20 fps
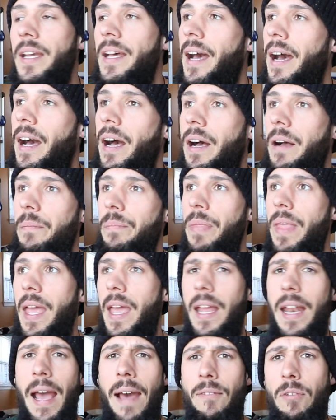
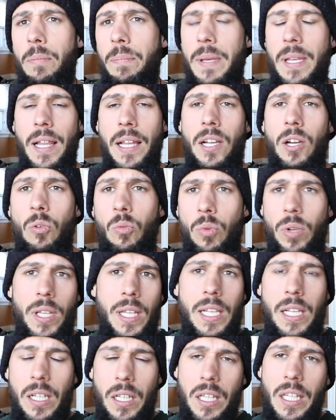And have it be like a
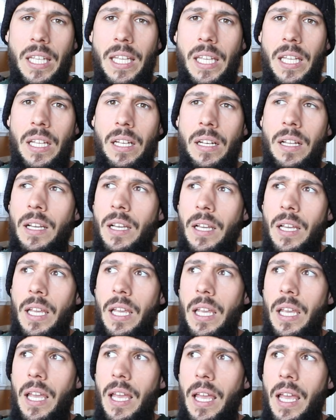really clean
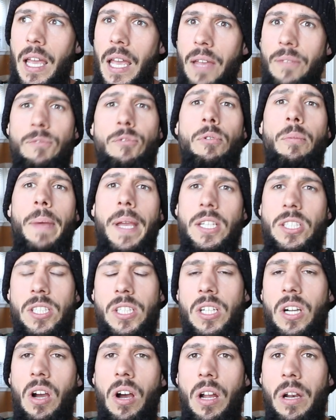
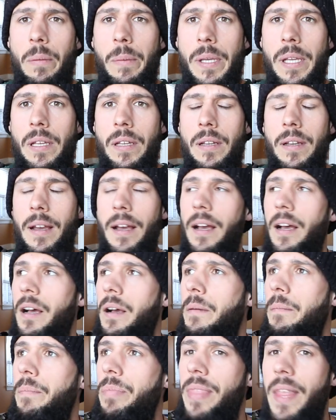information economy,
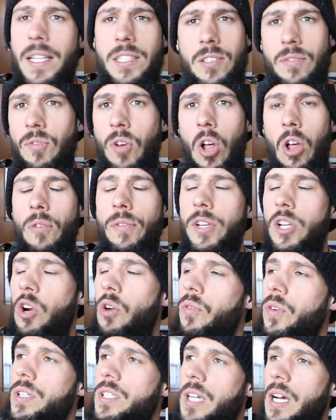that's evolving
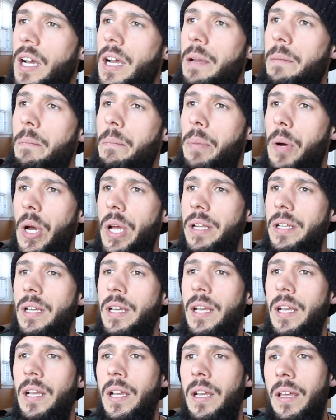over time,
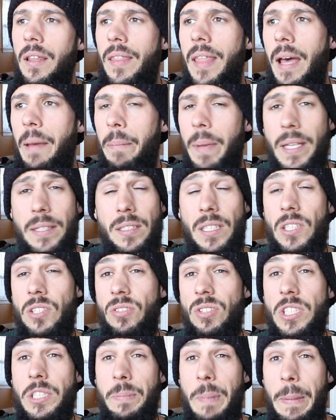but that basically
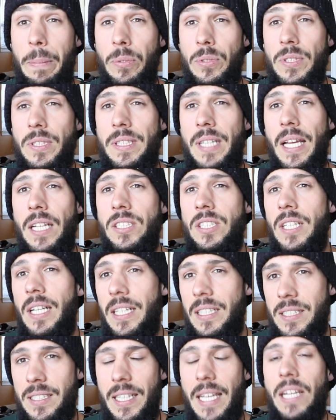treats people's attention
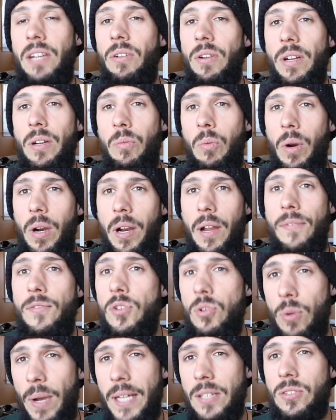as sacred, where if
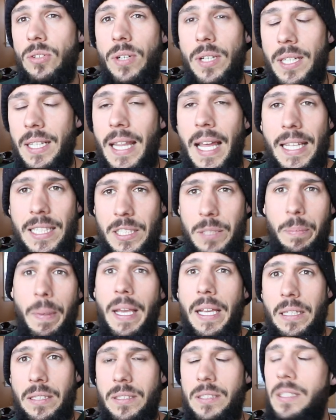you enter into that
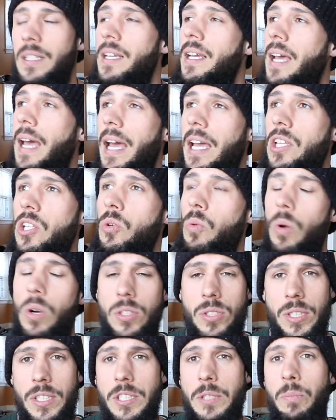space and you
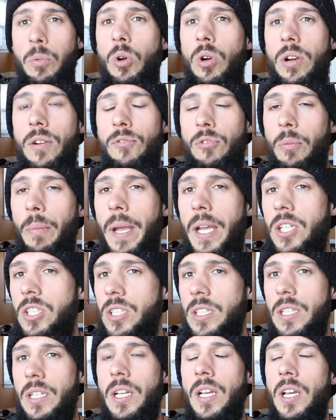want to explore
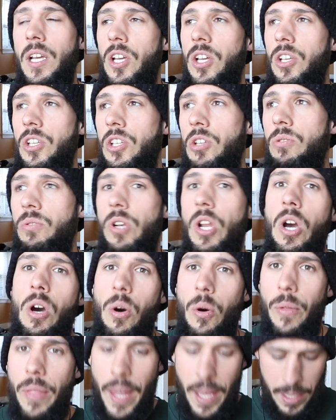information, you
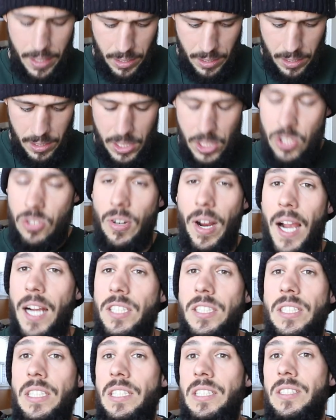know that
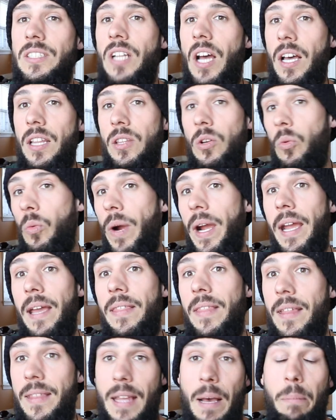distraction is not the
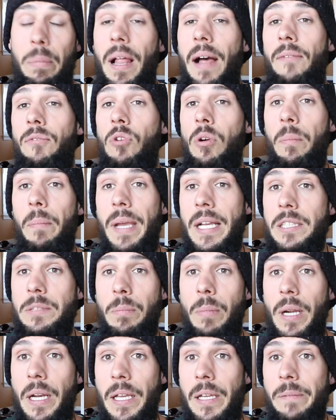way that that platform makes
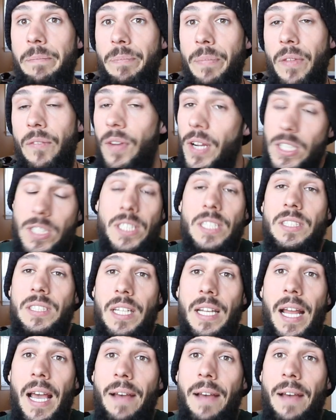money. Eventually it's going to